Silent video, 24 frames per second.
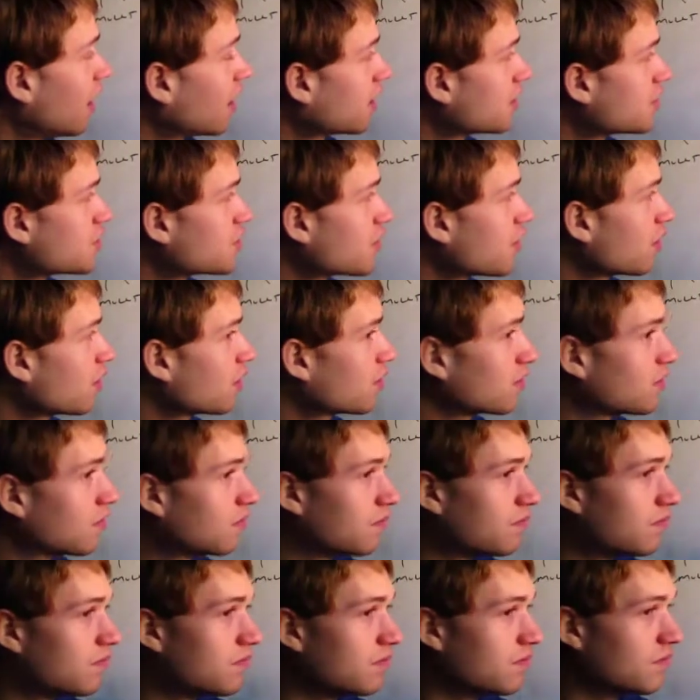So
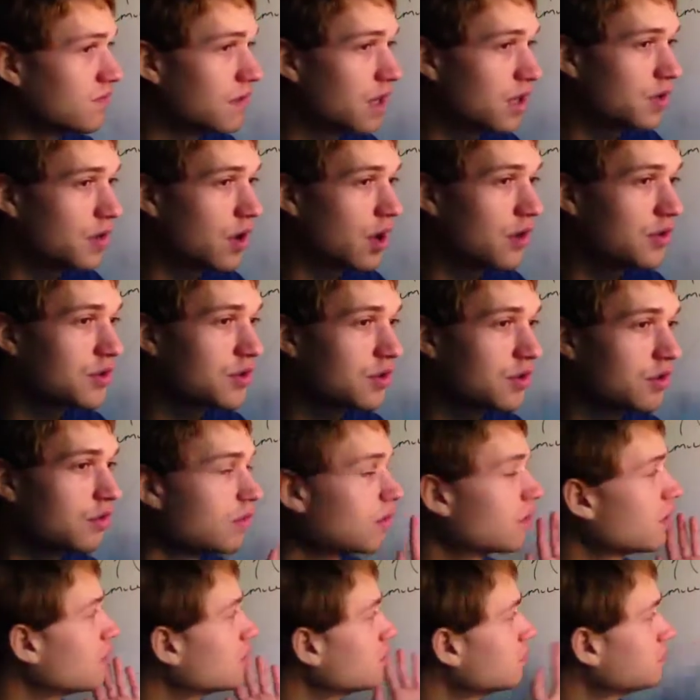there's
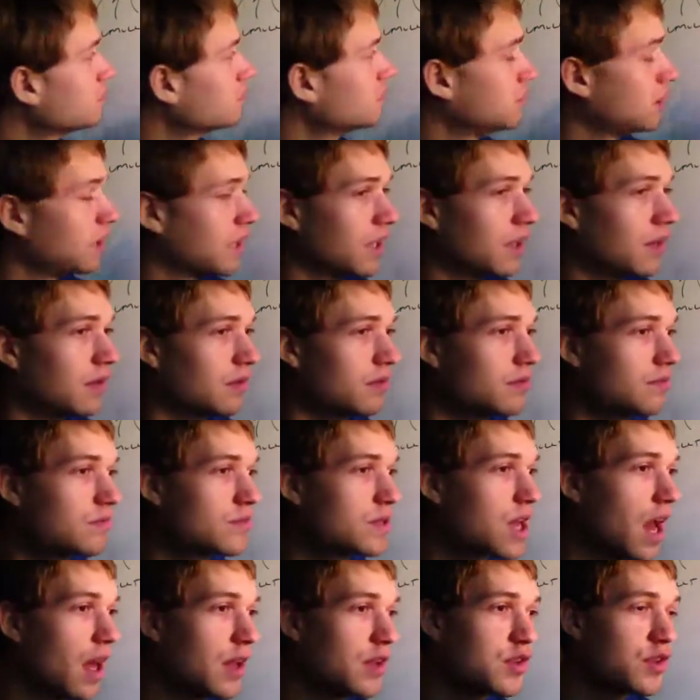also
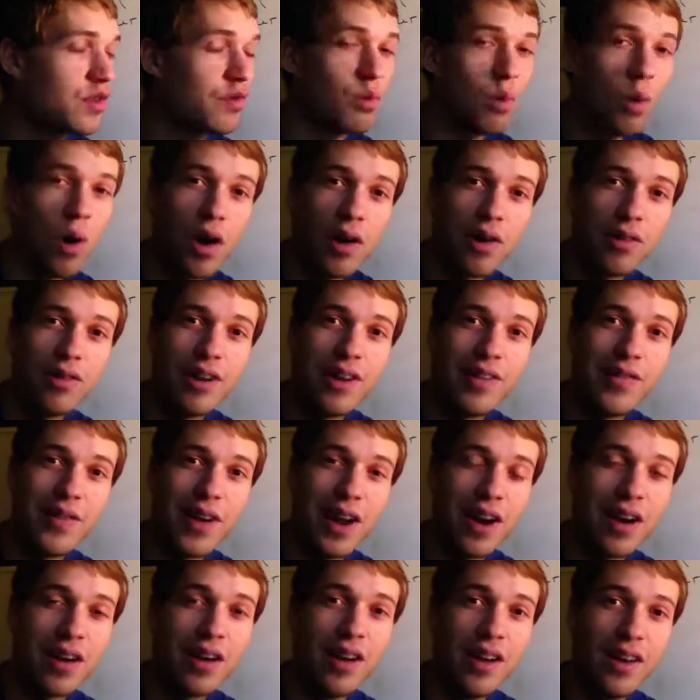tons of water in
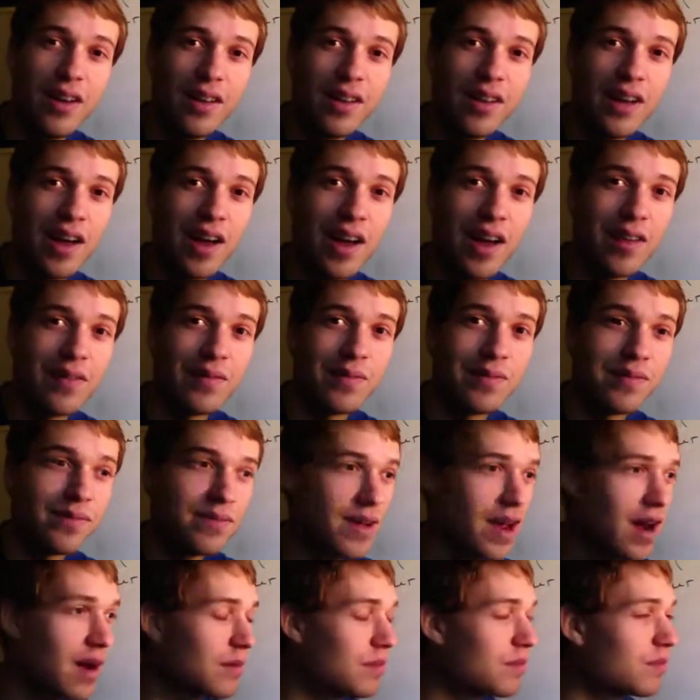there.
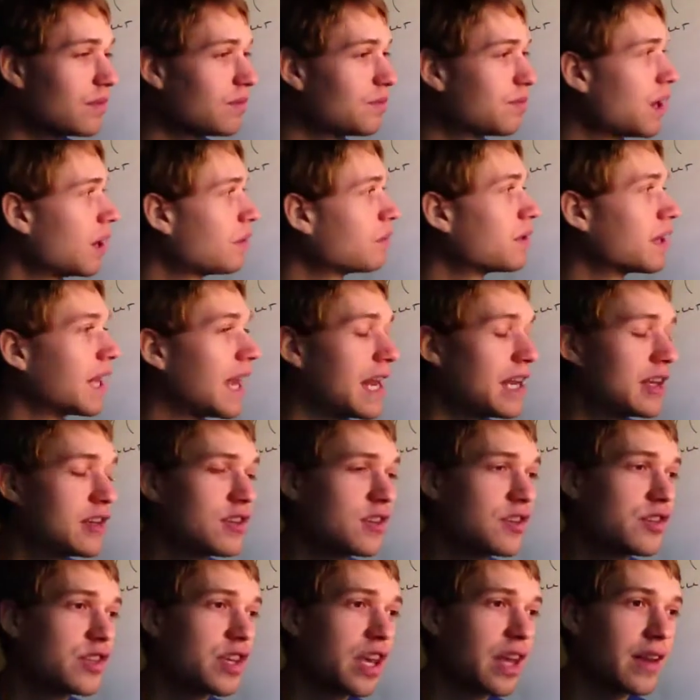
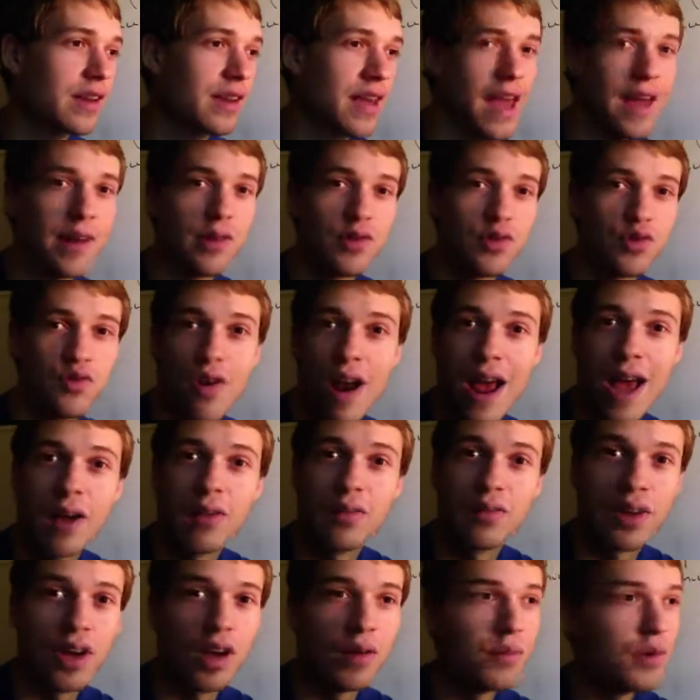Airplanes can get
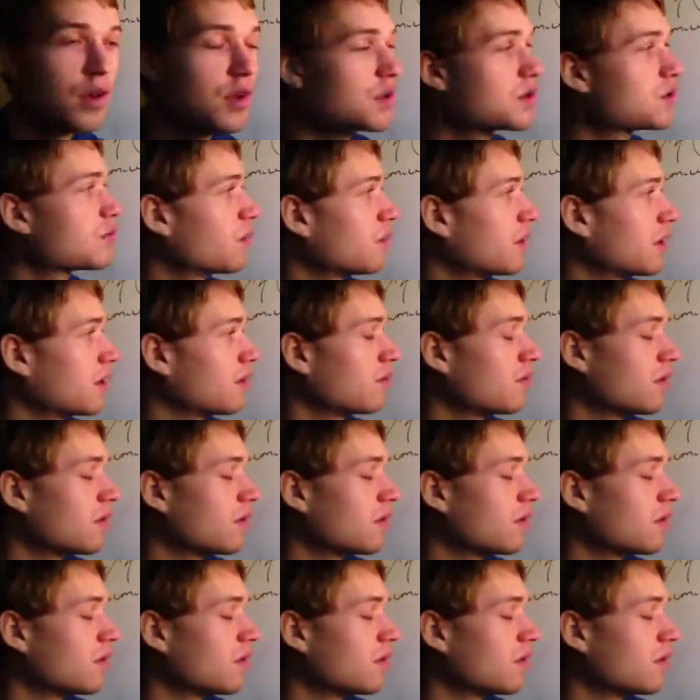drowned almost when you